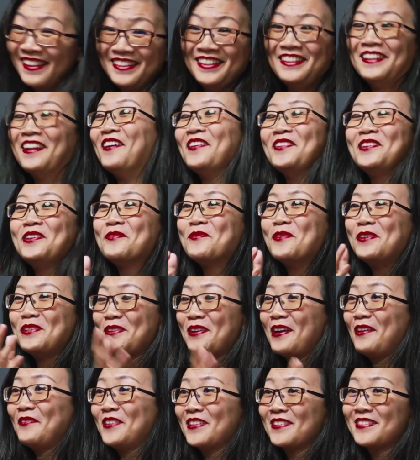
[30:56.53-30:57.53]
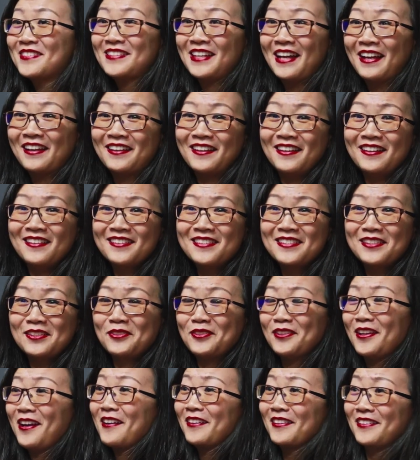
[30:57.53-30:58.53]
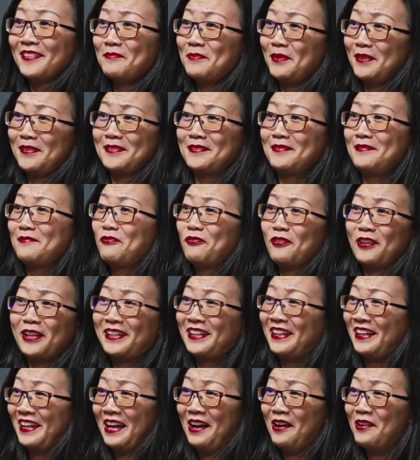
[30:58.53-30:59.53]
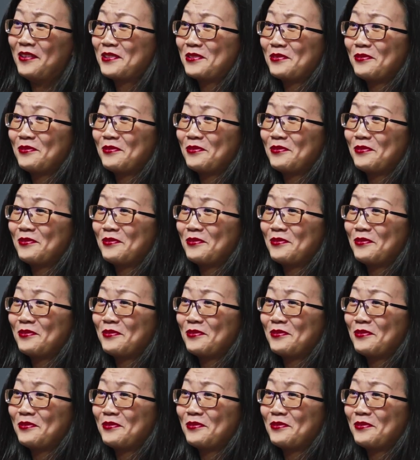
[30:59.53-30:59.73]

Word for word: You know, you when you have the second, you're not gonna be freaking out